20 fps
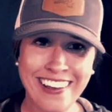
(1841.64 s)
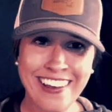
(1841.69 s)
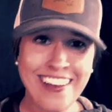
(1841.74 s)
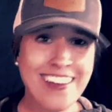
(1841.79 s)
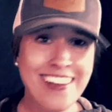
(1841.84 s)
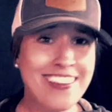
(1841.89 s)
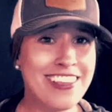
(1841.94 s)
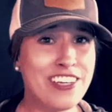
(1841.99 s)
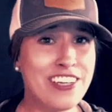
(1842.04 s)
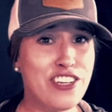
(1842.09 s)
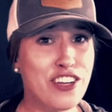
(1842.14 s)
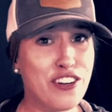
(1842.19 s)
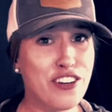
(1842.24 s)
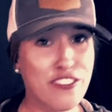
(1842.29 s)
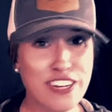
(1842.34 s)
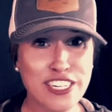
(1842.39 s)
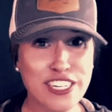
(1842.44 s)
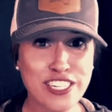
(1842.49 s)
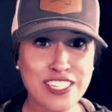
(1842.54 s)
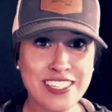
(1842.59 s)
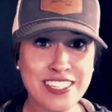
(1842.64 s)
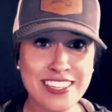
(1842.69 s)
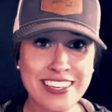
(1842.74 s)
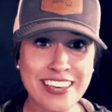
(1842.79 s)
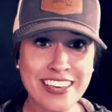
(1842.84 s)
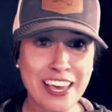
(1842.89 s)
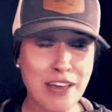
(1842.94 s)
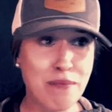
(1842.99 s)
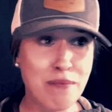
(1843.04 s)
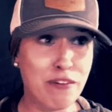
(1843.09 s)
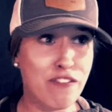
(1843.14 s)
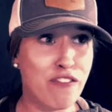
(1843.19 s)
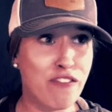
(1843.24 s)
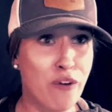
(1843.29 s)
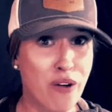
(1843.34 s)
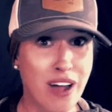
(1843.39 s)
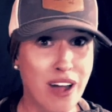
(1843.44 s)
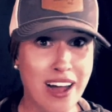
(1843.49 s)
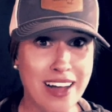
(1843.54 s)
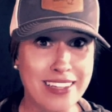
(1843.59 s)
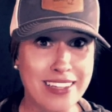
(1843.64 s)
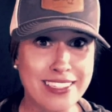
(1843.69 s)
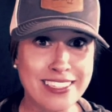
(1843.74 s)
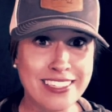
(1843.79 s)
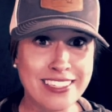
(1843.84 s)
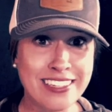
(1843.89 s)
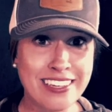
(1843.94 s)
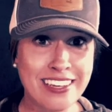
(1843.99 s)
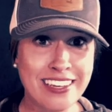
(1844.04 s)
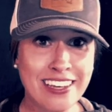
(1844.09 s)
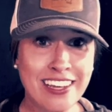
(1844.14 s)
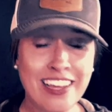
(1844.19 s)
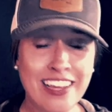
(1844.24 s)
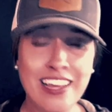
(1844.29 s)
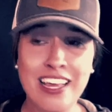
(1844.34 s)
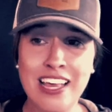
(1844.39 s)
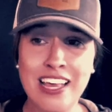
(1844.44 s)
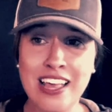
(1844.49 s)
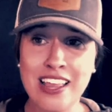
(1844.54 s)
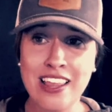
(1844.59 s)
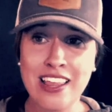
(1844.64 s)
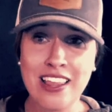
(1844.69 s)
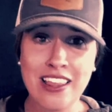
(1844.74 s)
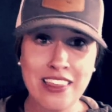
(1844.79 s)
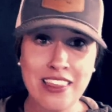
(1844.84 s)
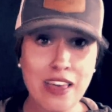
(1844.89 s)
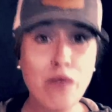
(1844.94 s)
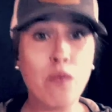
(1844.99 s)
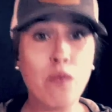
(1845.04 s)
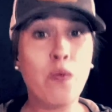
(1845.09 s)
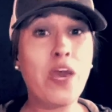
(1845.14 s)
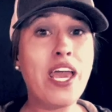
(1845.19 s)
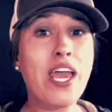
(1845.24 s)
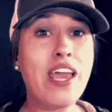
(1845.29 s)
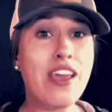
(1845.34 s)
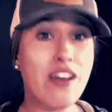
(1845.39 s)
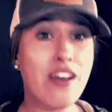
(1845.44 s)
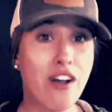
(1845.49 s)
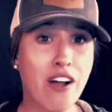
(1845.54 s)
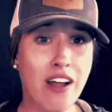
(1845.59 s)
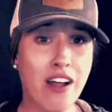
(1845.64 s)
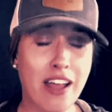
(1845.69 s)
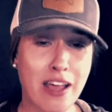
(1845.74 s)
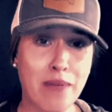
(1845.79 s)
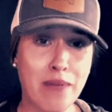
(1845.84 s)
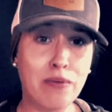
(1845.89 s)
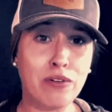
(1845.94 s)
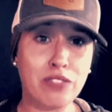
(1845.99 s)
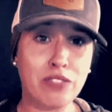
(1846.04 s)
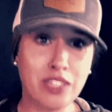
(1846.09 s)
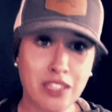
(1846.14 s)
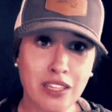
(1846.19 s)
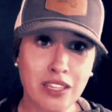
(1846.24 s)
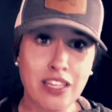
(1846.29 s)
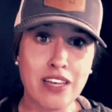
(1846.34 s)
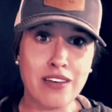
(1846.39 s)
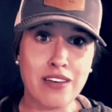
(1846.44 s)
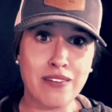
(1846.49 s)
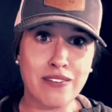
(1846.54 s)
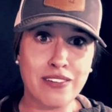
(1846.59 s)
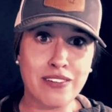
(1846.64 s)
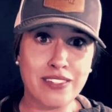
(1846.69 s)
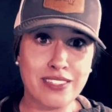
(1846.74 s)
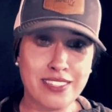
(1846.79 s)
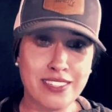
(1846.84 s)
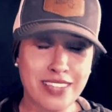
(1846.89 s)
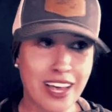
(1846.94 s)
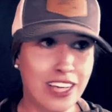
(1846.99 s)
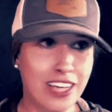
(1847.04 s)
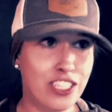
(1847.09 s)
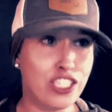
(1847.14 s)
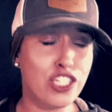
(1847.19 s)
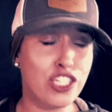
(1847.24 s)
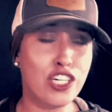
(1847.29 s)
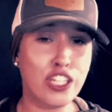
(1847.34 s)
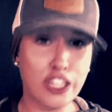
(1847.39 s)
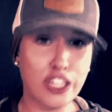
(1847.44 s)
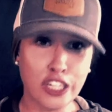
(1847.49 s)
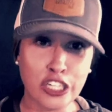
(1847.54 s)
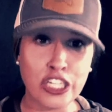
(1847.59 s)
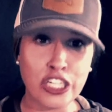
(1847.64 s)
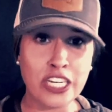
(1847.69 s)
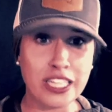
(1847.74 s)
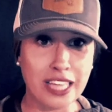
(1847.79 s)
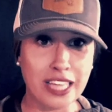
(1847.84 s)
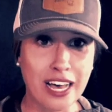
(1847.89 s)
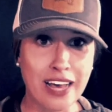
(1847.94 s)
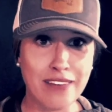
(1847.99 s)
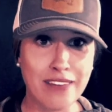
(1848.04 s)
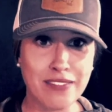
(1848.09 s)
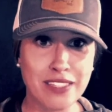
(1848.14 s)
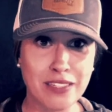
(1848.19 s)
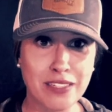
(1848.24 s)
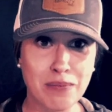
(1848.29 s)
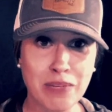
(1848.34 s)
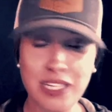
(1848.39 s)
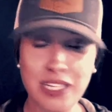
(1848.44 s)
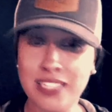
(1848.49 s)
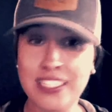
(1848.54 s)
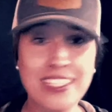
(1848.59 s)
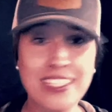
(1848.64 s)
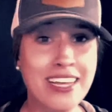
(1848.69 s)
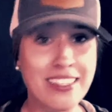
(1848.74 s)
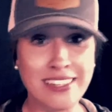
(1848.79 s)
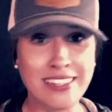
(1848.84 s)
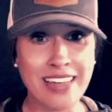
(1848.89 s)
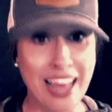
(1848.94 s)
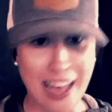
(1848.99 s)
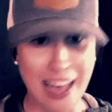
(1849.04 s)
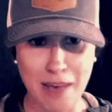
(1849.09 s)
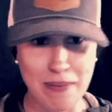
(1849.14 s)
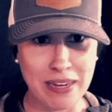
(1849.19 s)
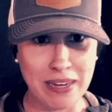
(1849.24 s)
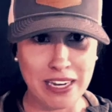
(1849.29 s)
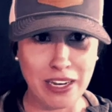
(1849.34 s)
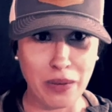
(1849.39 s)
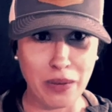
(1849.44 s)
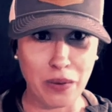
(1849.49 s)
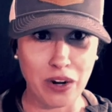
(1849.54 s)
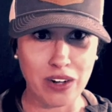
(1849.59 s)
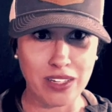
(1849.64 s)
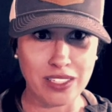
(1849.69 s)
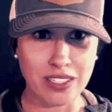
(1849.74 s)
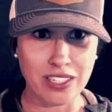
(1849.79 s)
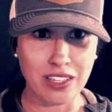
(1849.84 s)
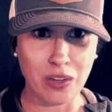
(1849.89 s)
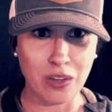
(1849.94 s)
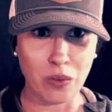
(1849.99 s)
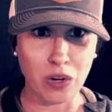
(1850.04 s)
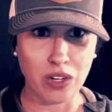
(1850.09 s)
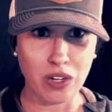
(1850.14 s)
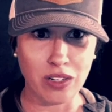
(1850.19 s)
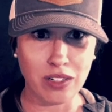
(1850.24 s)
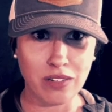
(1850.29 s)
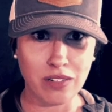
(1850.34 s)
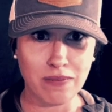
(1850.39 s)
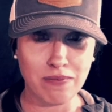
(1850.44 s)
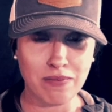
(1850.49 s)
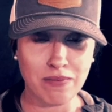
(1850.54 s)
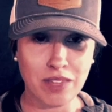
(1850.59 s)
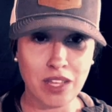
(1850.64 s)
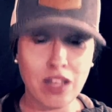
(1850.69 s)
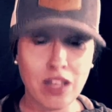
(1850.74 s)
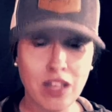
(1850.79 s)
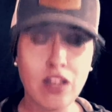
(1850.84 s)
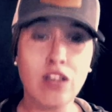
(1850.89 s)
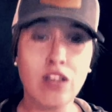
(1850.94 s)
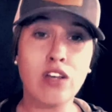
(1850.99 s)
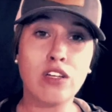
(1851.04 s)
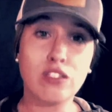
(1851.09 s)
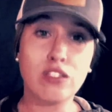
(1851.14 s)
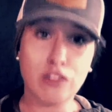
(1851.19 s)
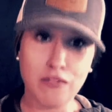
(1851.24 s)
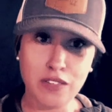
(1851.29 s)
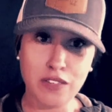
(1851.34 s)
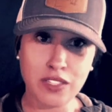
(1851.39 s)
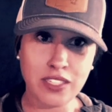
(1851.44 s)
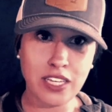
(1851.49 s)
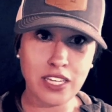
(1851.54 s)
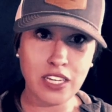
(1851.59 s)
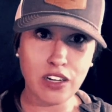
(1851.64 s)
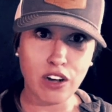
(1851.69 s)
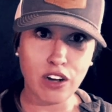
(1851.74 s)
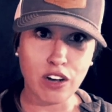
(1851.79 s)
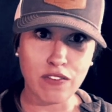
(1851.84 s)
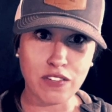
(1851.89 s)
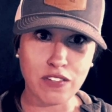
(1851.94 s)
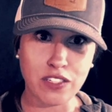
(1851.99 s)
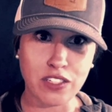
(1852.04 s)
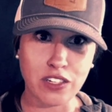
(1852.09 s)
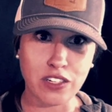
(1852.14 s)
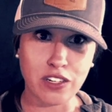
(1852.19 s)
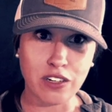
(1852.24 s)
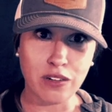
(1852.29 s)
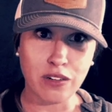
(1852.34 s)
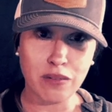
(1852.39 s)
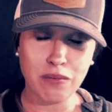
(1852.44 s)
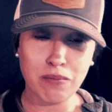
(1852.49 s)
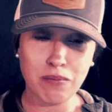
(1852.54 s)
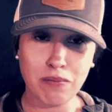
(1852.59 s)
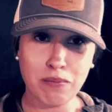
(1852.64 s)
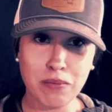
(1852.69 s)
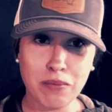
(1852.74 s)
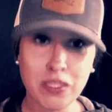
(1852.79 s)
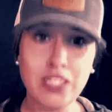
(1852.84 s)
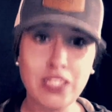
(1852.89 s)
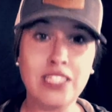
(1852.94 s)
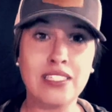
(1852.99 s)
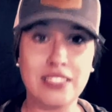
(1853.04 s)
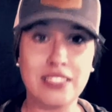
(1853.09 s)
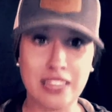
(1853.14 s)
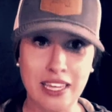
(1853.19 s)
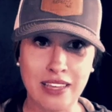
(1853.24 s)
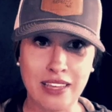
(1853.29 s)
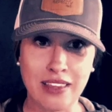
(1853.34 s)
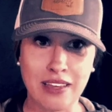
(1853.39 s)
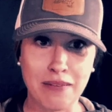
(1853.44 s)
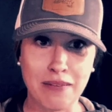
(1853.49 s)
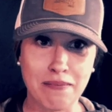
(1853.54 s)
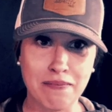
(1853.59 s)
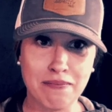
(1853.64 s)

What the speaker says: the generations that came before us that we are able to live such cushy lives, because it doesn't happen anywhere else in the world. So if you see an officer, please thank them.